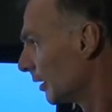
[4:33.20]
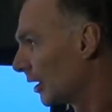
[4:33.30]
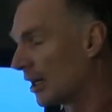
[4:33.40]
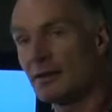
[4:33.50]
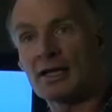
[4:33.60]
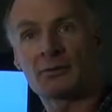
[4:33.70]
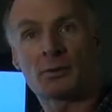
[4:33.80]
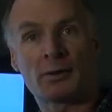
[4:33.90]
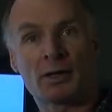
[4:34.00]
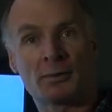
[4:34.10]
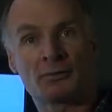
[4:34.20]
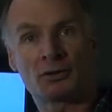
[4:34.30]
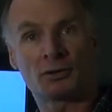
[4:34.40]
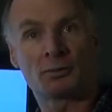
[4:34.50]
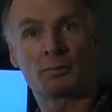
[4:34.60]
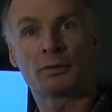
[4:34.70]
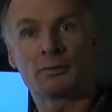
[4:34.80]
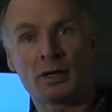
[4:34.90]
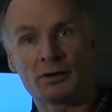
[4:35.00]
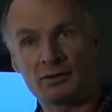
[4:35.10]
And that's what we hope to
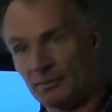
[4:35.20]
promote,